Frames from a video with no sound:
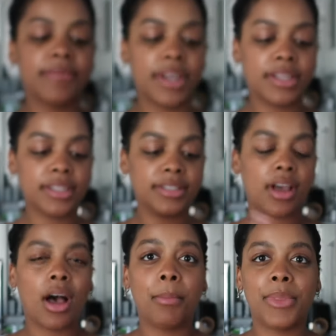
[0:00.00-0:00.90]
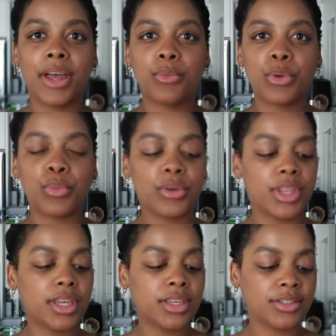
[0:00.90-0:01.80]
find a top that went
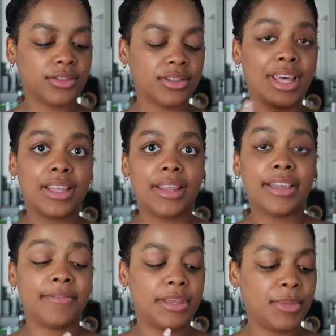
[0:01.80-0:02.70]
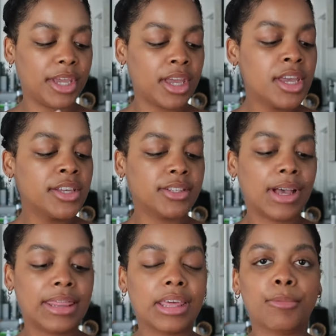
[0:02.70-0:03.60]
with it that like fit me. So
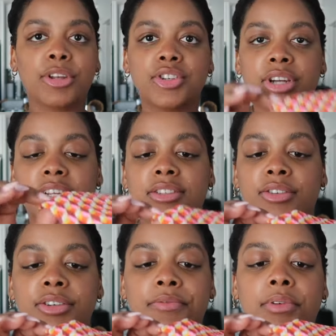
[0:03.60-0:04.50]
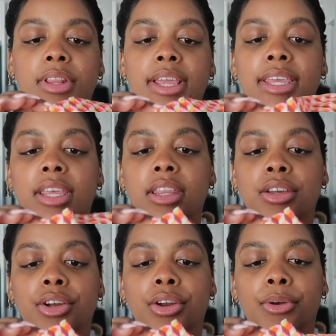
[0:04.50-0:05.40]
I think I'm gonna try to search for like
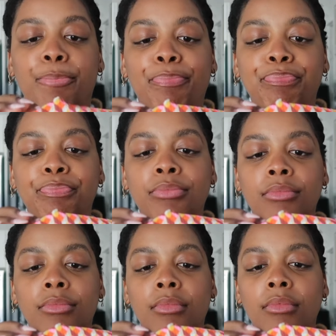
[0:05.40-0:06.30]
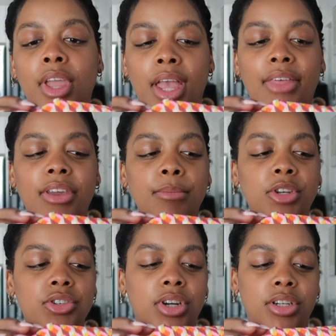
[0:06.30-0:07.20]
either, yeah, I think I'm
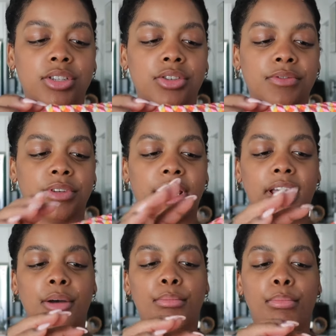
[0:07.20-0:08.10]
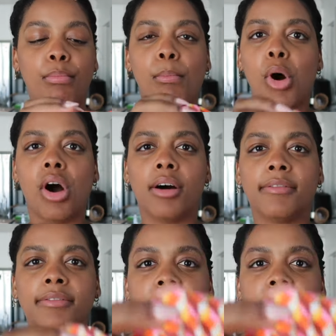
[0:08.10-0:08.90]
gonna try to search for like a mauve